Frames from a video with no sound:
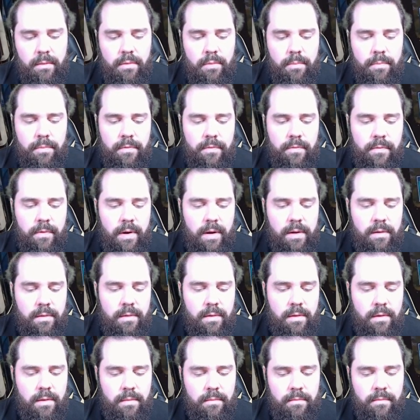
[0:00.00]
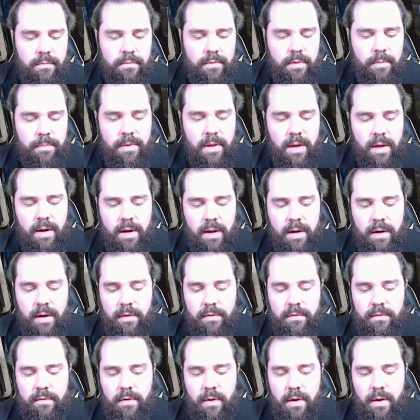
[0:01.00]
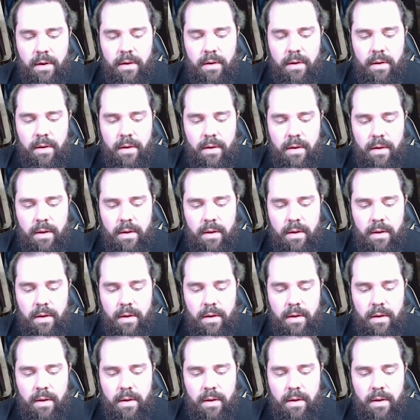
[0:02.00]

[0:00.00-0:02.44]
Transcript: oops, forgot to flip that, and I saw